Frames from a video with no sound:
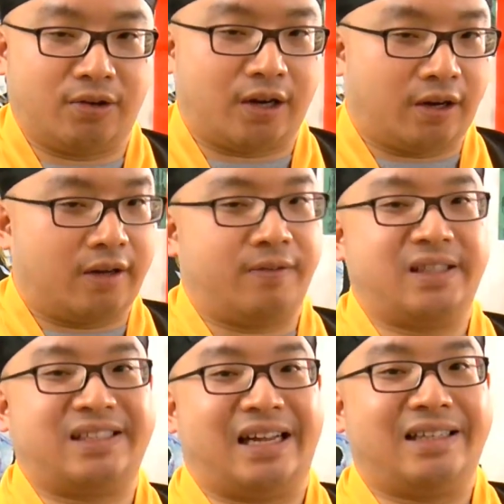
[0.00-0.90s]
You cannot even
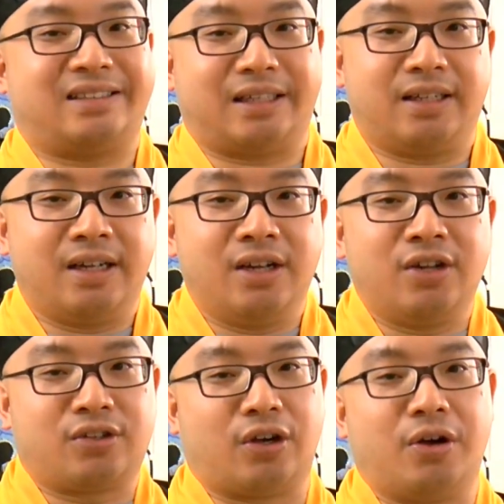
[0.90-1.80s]
sense it.
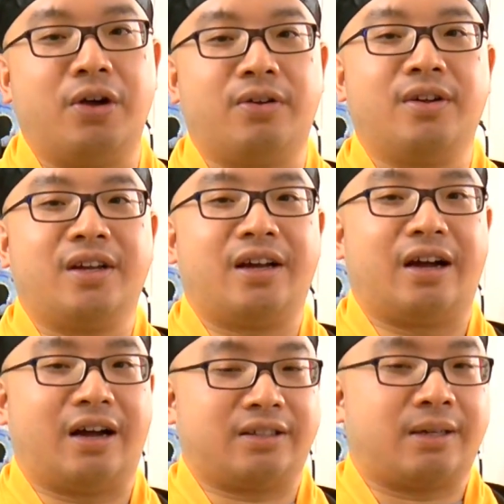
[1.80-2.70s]
So
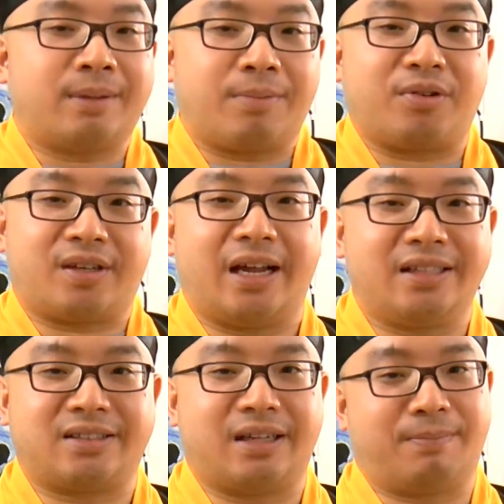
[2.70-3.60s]
sometimes you
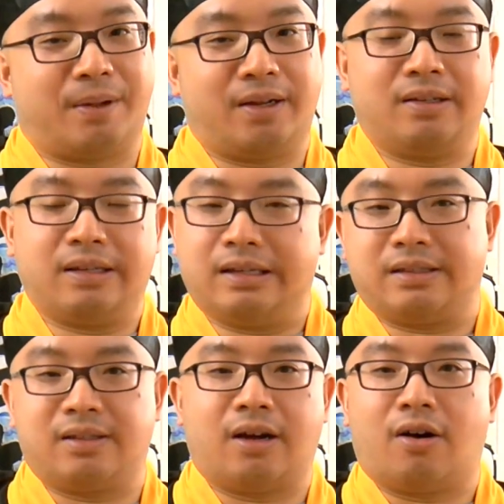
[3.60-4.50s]
sense it, but
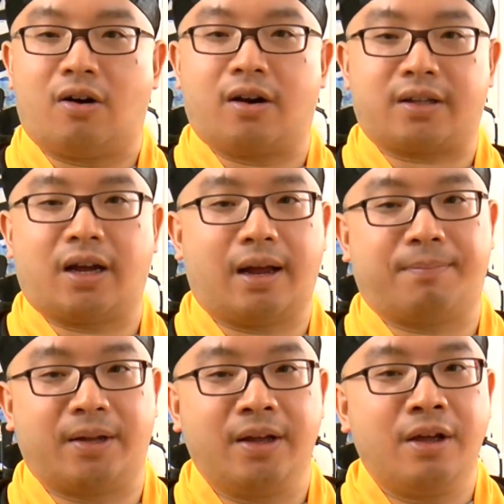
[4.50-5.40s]
it's not all the time.
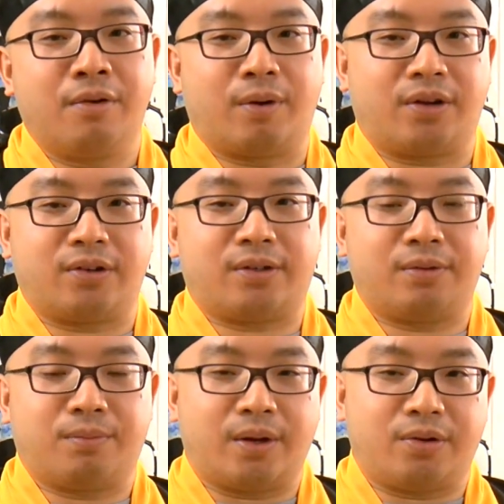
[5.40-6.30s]
But when
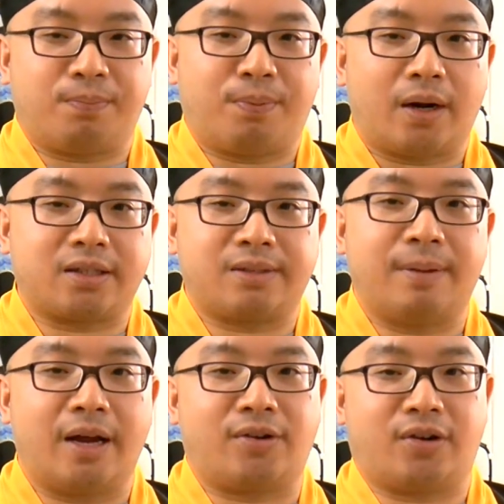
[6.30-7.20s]
you practice
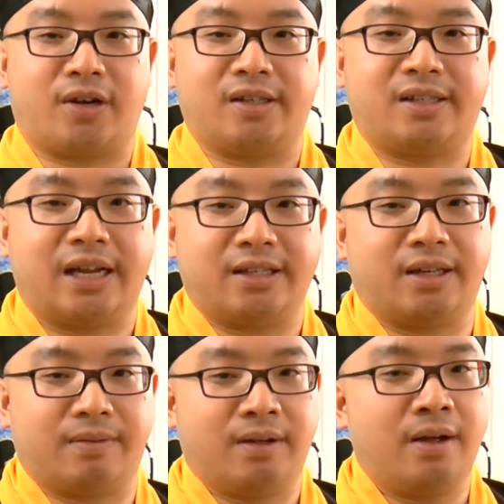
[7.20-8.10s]
magic, you can sense
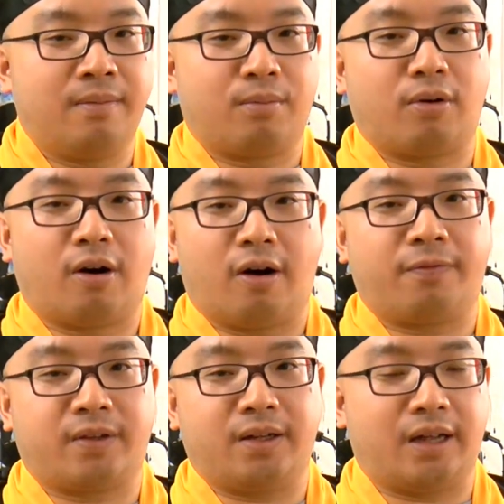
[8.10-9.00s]
it more
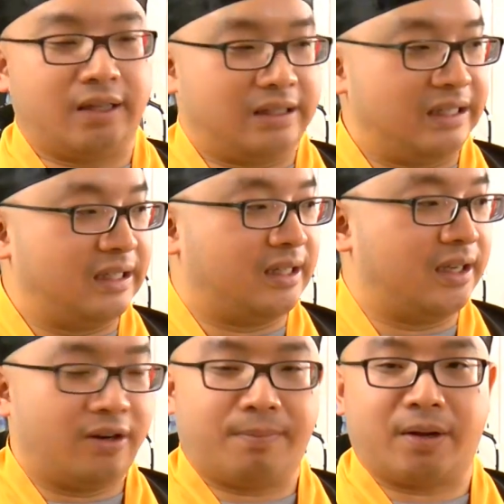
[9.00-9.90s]
often and
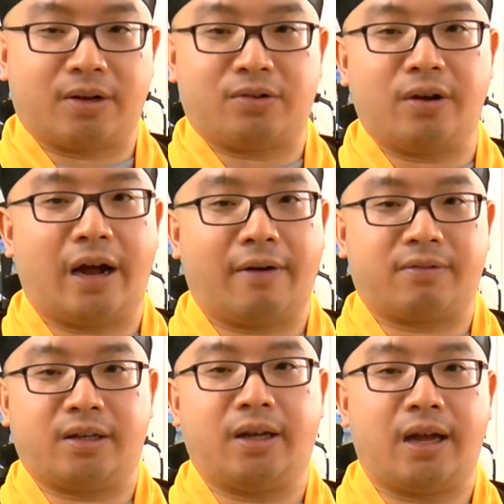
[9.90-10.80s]
easier because you
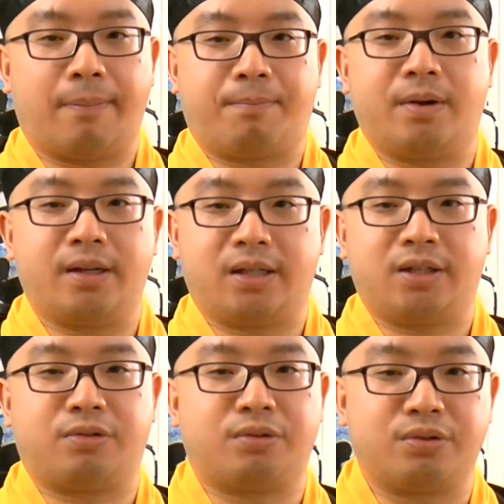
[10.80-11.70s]
have the ability
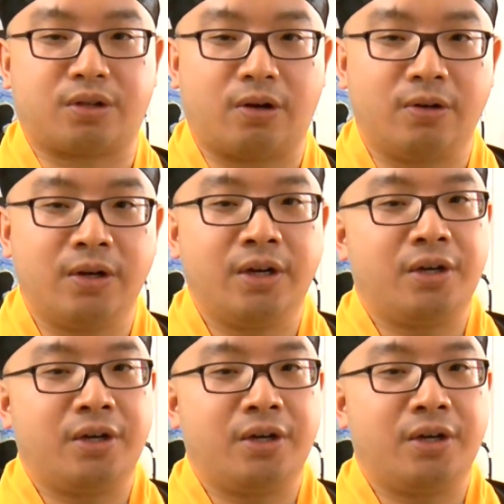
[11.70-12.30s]
to do so.